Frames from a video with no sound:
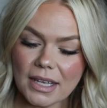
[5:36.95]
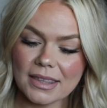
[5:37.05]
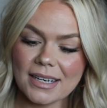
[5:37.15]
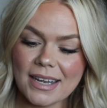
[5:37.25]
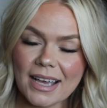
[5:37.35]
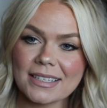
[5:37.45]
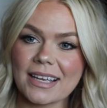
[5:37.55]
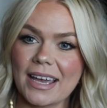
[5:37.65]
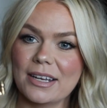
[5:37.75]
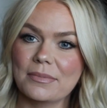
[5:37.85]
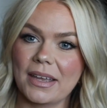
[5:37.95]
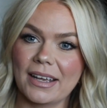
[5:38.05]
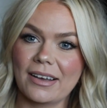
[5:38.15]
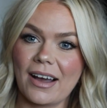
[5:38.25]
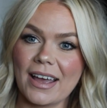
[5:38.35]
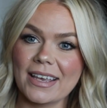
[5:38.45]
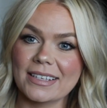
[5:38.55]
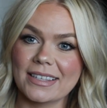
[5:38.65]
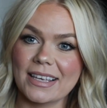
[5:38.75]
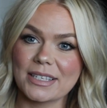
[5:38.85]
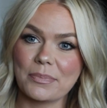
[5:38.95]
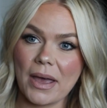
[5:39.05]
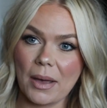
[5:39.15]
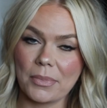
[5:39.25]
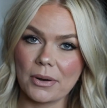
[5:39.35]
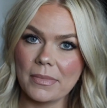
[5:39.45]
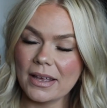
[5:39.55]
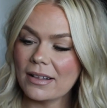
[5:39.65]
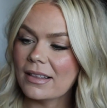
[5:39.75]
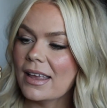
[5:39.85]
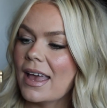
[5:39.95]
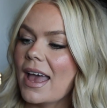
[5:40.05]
the next item that I got is this pepper mill,